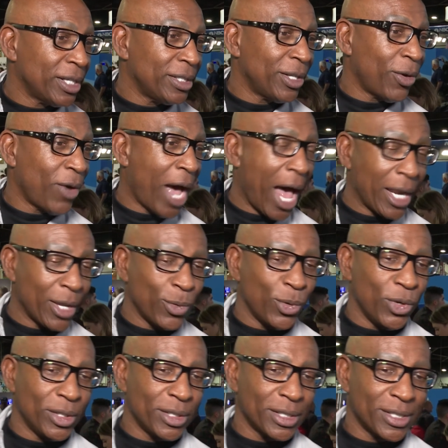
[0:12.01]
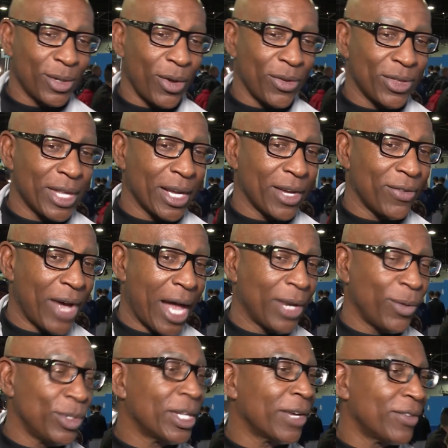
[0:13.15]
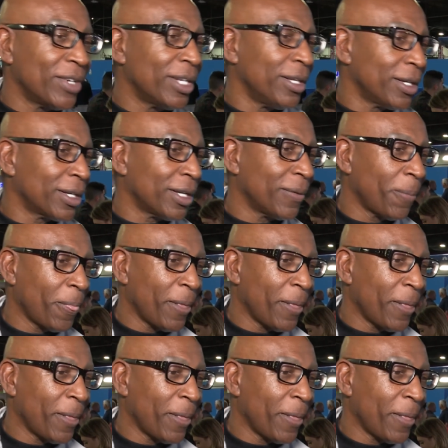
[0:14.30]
you know, Hollywood, because, you know, you think of Hollywood, you think of good-looking